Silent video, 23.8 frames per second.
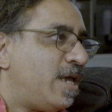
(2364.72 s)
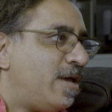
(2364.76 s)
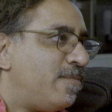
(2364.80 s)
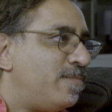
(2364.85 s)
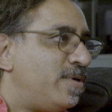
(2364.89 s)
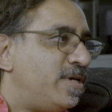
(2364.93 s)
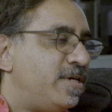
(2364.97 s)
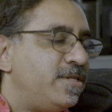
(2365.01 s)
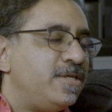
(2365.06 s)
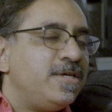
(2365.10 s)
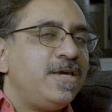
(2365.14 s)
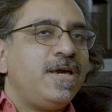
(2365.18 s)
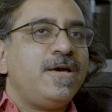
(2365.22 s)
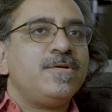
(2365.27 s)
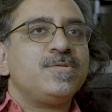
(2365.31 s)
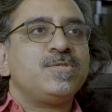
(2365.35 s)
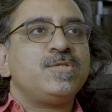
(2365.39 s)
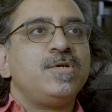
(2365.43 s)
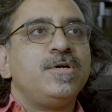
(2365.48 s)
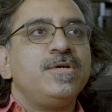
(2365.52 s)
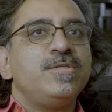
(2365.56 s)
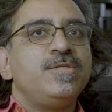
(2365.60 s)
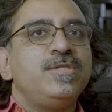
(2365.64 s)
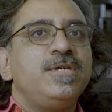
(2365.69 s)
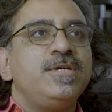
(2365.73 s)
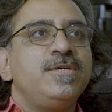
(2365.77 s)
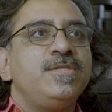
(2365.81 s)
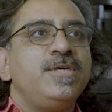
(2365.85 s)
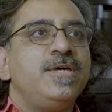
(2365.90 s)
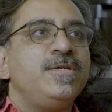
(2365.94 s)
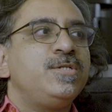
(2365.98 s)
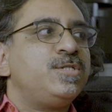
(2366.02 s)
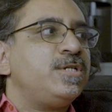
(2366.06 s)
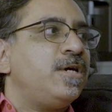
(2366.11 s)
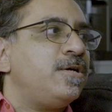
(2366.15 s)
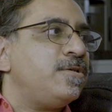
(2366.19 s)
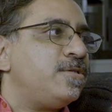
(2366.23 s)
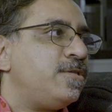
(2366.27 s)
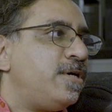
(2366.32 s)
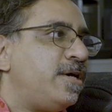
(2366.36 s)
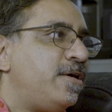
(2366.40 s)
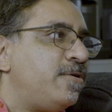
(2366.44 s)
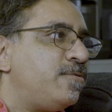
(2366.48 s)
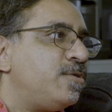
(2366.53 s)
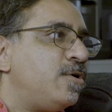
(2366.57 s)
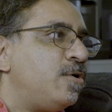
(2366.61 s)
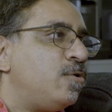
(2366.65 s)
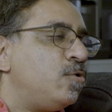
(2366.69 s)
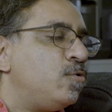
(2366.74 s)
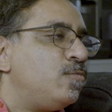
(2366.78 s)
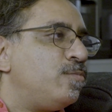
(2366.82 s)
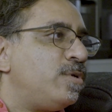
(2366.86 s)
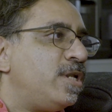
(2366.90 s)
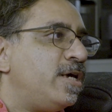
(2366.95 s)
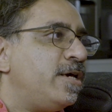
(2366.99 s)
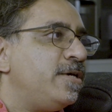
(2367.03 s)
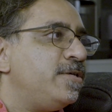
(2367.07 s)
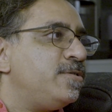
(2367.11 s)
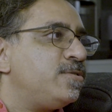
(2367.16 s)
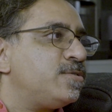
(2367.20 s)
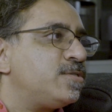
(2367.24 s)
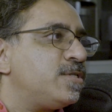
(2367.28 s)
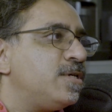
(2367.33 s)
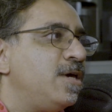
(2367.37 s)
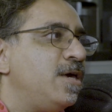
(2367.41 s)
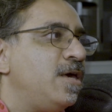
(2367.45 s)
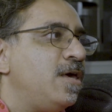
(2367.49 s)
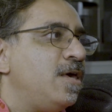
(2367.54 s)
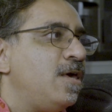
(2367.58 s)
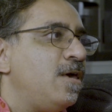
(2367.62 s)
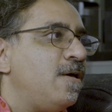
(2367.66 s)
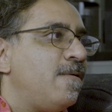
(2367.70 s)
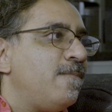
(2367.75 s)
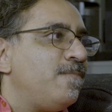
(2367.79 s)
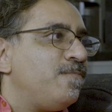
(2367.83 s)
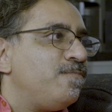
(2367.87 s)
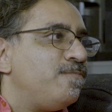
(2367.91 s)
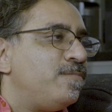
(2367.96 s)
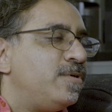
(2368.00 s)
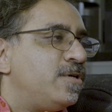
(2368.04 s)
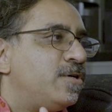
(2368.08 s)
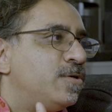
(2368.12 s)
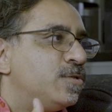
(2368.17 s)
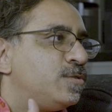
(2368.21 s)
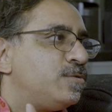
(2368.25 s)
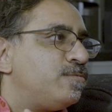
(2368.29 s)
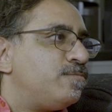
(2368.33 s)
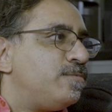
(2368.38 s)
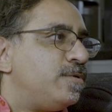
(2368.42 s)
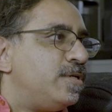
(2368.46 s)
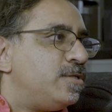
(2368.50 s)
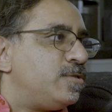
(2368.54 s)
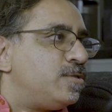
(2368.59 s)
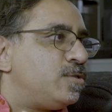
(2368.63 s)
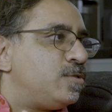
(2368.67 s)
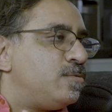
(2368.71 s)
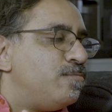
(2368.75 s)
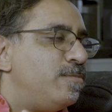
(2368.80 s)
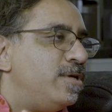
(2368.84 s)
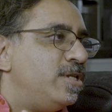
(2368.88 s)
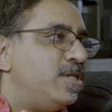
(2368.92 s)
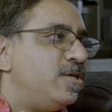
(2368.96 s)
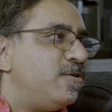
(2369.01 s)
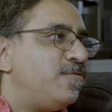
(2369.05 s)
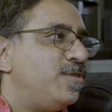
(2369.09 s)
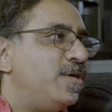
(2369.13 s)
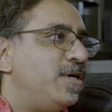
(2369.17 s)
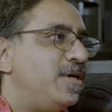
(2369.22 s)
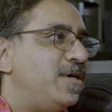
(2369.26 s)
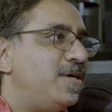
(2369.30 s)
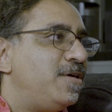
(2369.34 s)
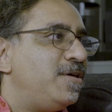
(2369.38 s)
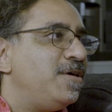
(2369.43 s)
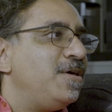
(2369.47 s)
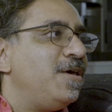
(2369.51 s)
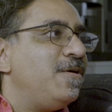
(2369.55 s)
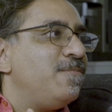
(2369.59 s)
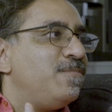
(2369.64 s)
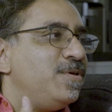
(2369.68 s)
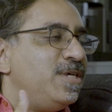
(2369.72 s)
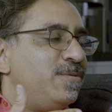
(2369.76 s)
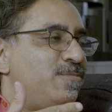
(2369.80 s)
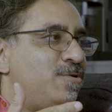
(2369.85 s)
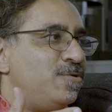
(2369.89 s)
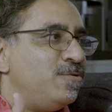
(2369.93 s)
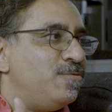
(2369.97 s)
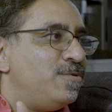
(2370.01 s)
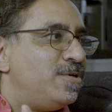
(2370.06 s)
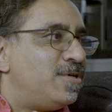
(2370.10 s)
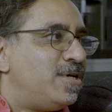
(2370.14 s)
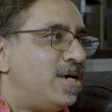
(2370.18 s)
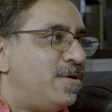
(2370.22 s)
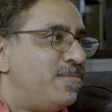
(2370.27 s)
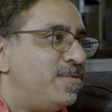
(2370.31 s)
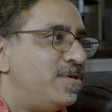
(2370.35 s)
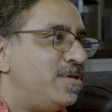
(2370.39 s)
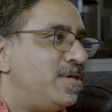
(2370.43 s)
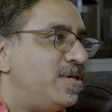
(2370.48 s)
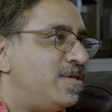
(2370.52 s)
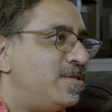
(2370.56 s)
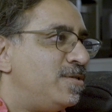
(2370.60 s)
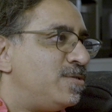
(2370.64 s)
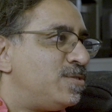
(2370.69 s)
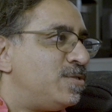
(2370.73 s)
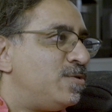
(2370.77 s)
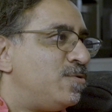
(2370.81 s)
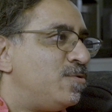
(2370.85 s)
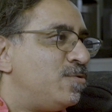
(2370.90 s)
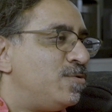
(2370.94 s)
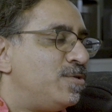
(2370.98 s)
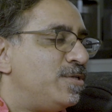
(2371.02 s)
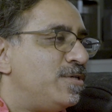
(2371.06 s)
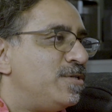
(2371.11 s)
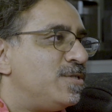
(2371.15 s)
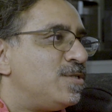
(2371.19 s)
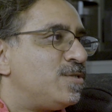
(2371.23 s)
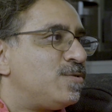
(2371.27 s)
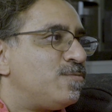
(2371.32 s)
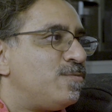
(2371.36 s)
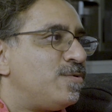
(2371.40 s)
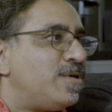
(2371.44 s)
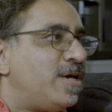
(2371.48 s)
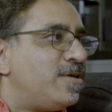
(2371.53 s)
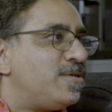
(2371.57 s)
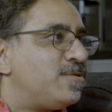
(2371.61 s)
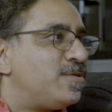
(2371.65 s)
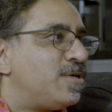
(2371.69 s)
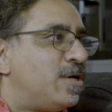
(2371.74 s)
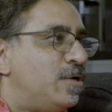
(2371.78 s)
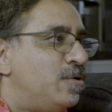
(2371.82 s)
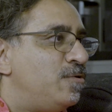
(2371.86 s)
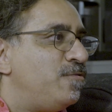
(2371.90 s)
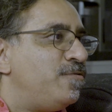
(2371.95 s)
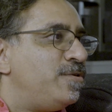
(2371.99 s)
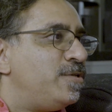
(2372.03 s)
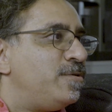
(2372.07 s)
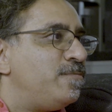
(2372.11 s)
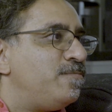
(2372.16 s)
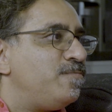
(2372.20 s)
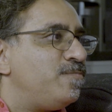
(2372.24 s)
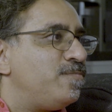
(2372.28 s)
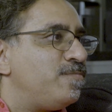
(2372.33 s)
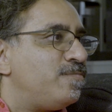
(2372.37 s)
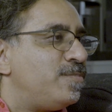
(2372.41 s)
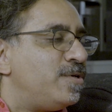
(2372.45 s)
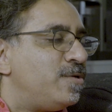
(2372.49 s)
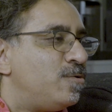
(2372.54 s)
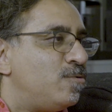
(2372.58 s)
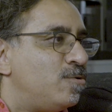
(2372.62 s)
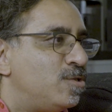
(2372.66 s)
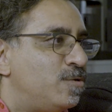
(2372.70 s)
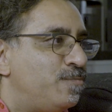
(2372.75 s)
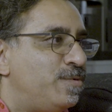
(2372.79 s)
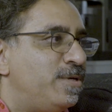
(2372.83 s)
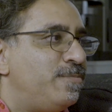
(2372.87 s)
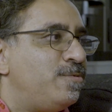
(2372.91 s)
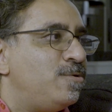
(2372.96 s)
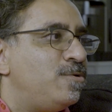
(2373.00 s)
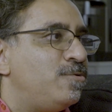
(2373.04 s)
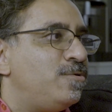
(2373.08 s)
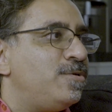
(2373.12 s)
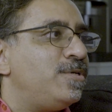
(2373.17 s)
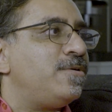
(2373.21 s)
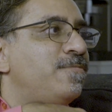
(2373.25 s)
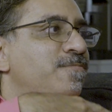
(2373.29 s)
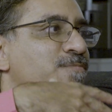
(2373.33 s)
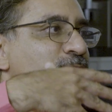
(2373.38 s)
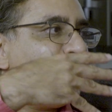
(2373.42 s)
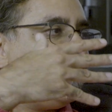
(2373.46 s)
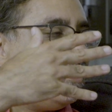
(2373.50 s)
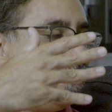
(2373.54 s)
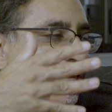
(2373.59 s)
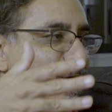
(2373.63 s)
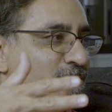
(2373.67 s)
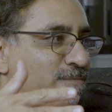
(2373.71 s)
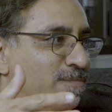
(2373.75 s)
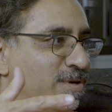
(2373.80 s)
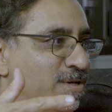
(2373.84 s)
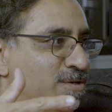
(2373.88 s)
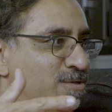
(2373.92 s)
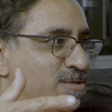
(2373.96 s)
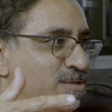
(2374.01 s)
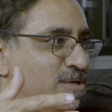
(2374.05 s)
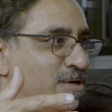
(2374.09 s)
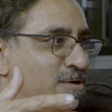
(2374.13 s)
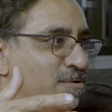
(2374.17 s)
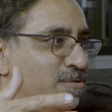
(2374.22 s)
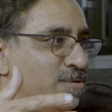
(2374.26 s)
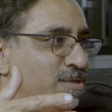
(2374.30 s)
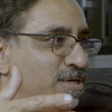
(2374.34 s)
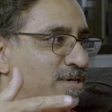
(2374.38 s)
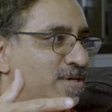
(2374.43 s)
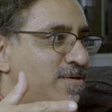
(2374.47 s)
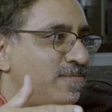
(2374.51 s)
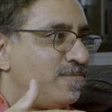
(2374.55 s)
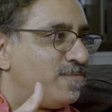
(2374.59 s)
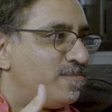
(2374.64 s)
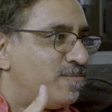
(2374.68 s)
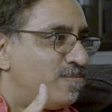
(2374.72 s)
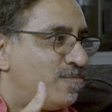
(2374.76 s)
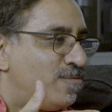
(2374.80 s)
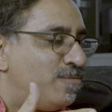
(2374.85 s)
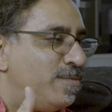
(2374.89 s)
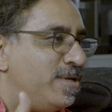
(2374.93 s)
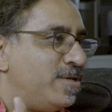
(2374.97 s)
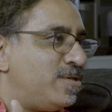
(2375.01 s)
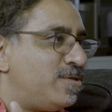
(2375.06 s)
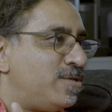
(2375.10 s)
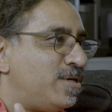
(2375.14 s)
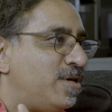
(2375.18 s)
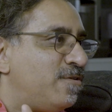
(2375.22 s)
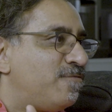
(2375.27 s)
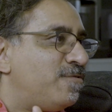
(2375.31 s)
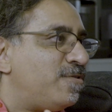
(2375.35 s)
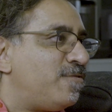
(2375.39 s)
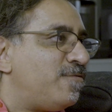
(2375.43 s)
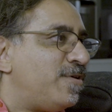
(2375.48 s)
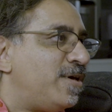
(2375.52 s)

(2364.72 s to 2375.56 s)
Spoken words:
campaigning outside there. They shut down the whole place because many of the people who were coming in as the audience had COVID. But all the people who were meant to go there were meant to have a